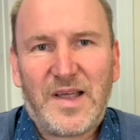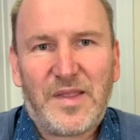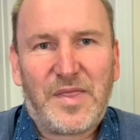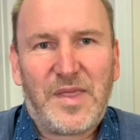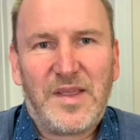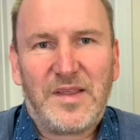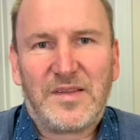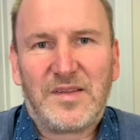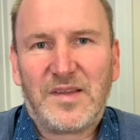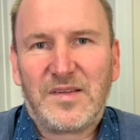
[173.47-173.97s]

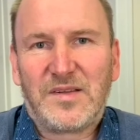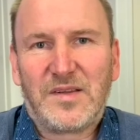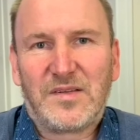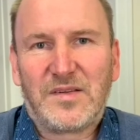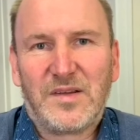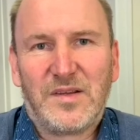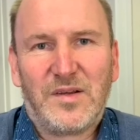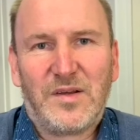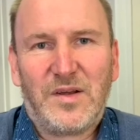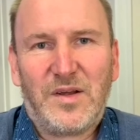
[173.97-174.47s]
think this is
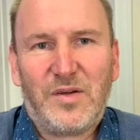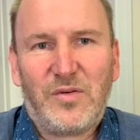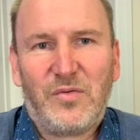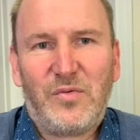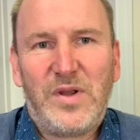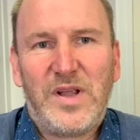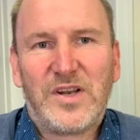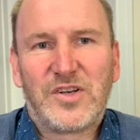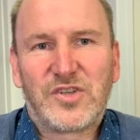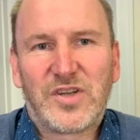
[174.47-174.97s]
a, a
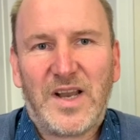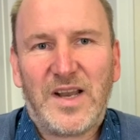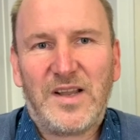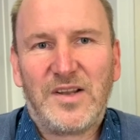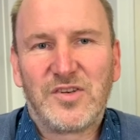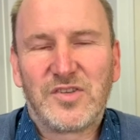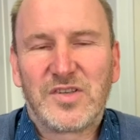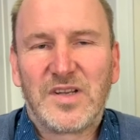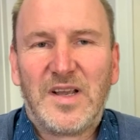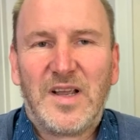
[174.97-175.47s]
real
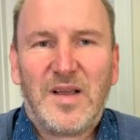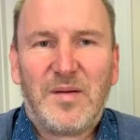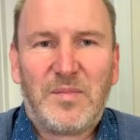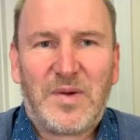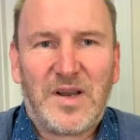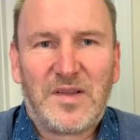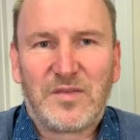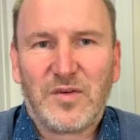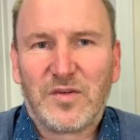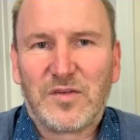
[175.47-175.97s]
challenge,
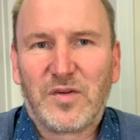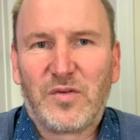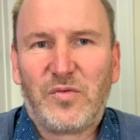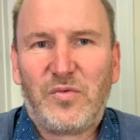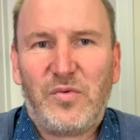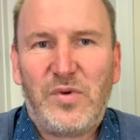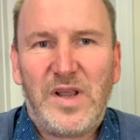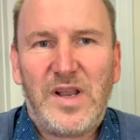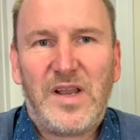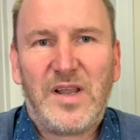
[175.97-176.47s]
but it's also
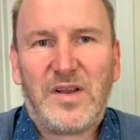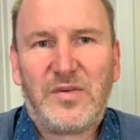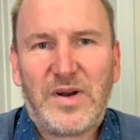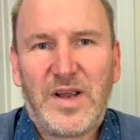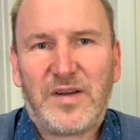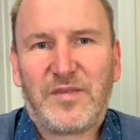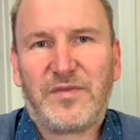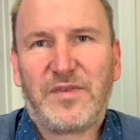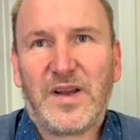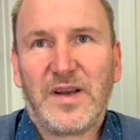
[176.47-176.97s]
really
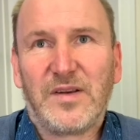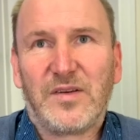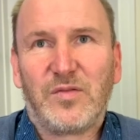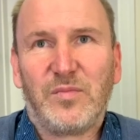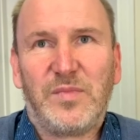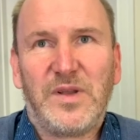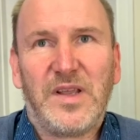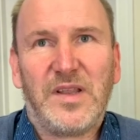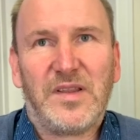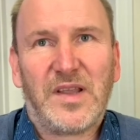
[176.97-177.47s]
great fun to
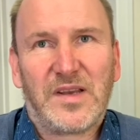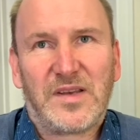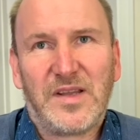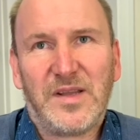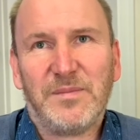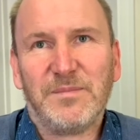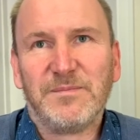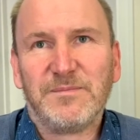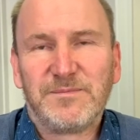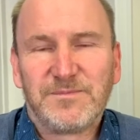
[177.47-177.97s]
be in that team.